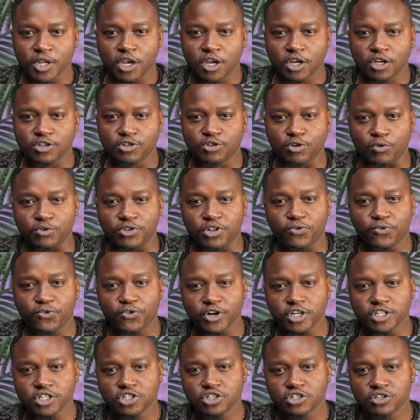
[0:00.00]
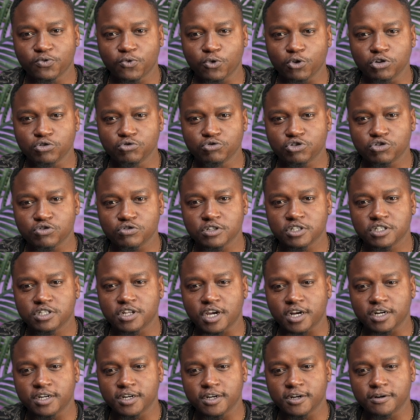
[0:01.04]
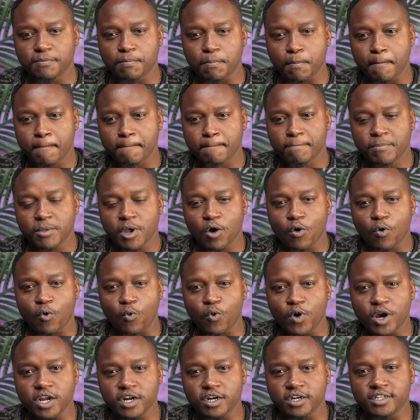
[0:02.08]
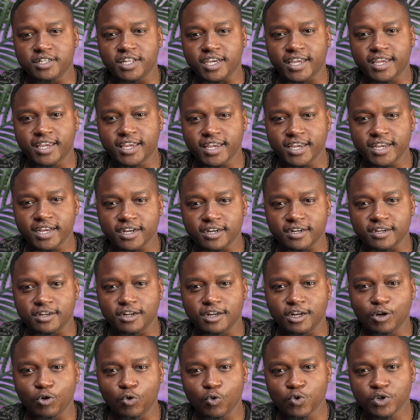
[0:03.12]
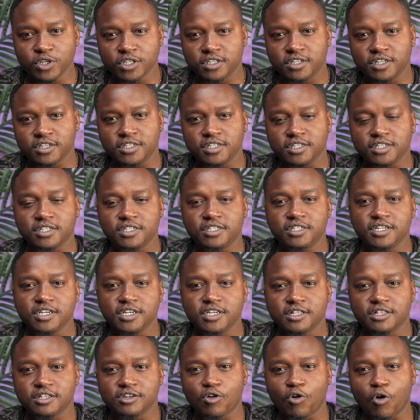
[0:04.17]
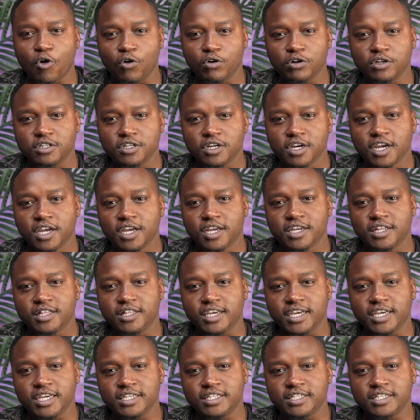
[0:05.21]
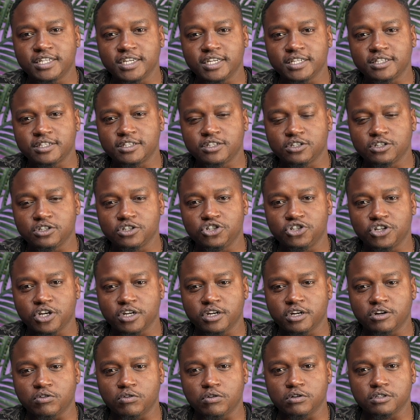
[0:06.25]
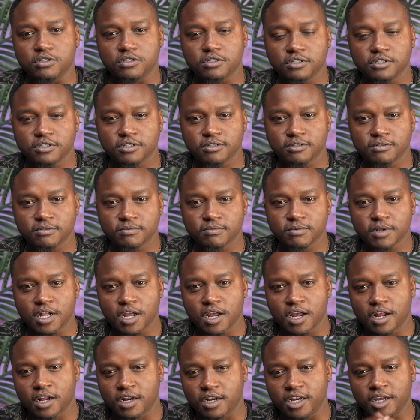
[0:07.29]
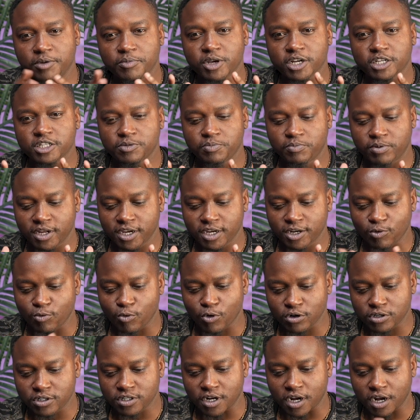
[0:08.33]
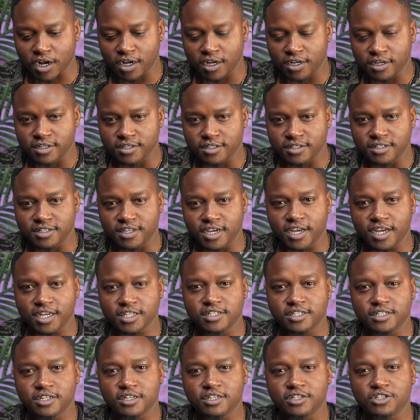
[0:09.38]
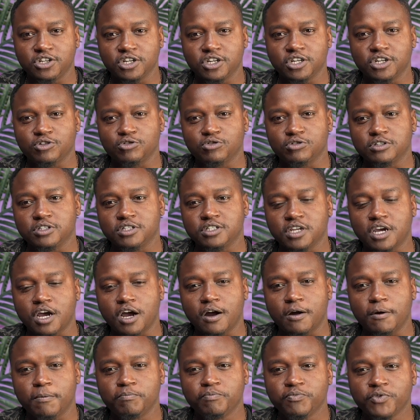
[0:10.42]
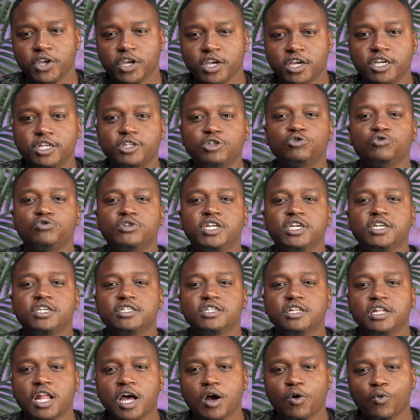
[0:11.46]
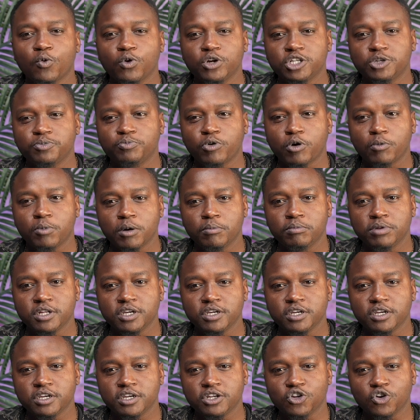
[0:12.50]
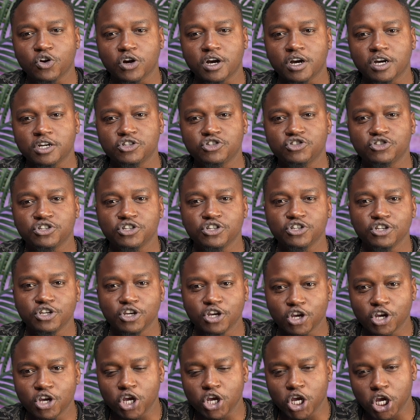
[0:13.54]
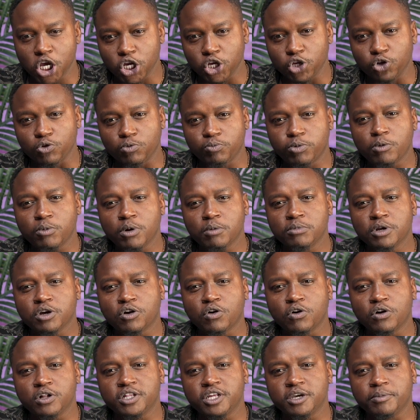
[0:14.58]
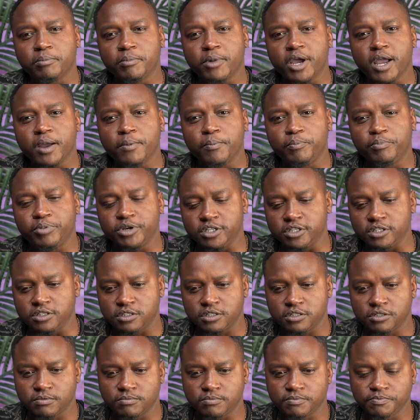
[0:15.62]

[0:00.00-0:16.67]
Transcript: So the French Revolution started when the King Louis XVI called the Estates Generals. Let me explain what the Estate Generals are. In today's language, probably in your country, you'll probably call them MPs.